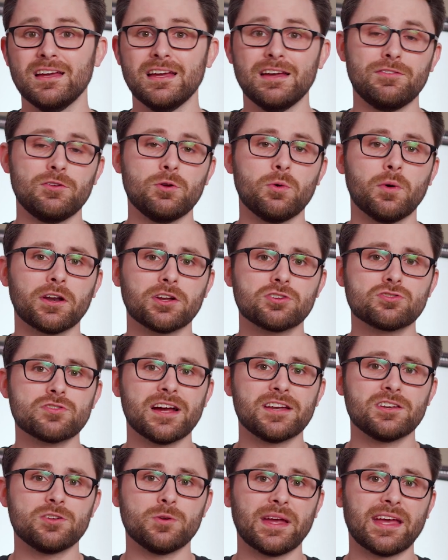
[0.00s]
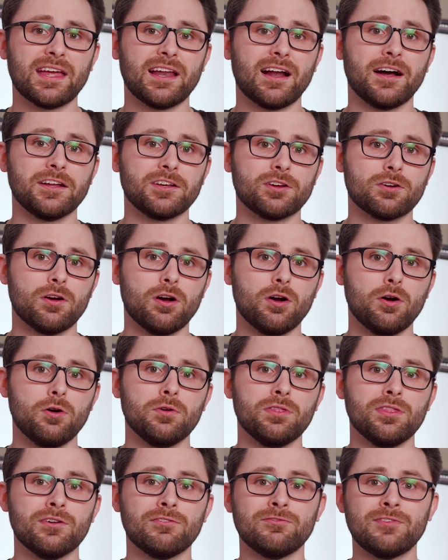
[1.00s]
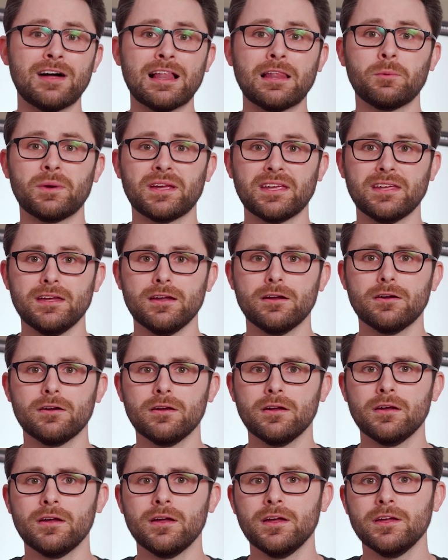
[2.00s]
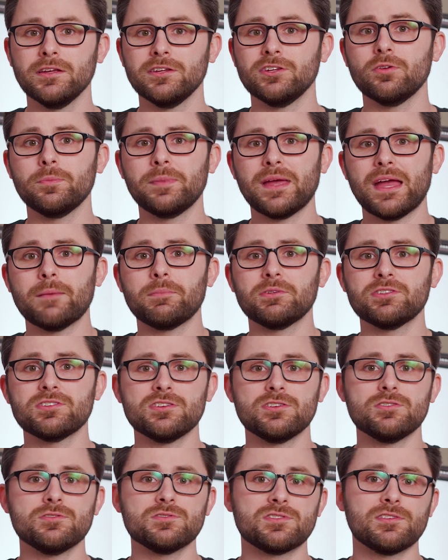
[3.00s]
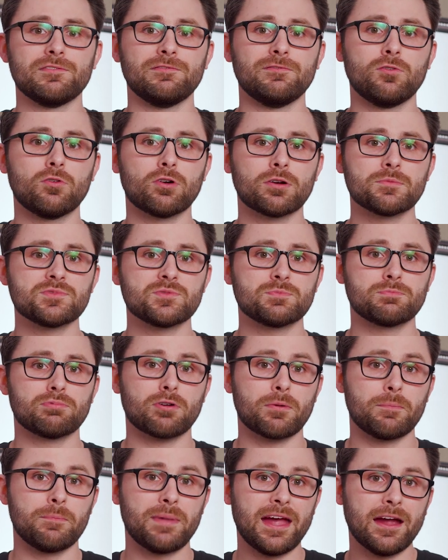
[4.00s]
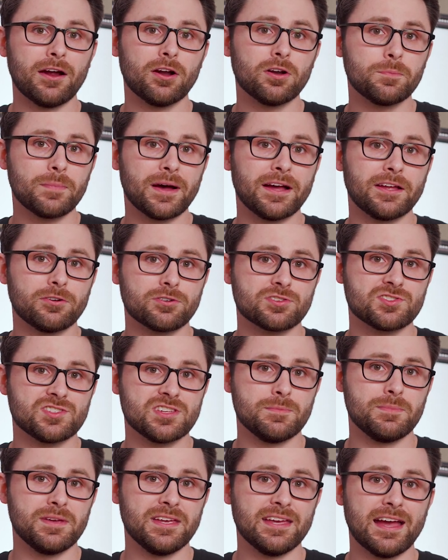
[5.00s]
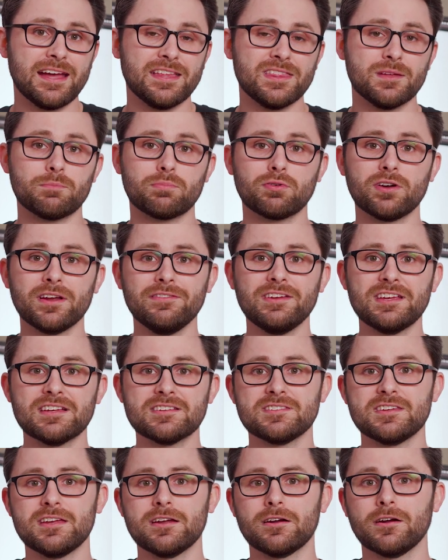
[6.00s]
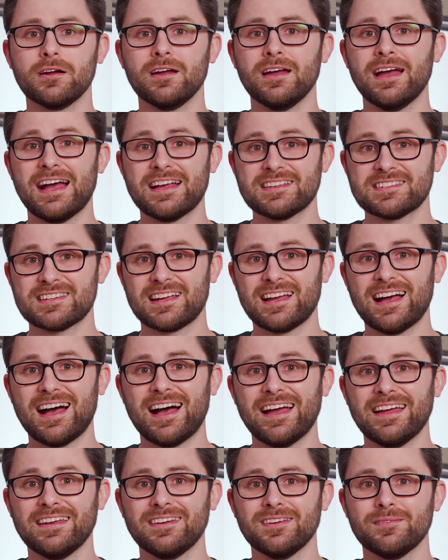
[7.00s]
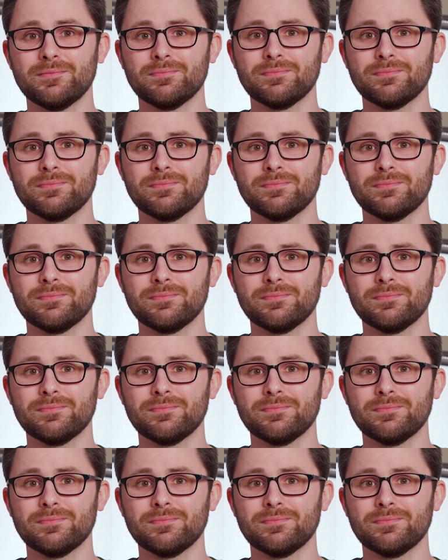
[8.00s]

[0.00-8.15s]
If you want to try doing it on your own the following year, you'll be able to use the forms prepared by your CPA the previous year as a guide.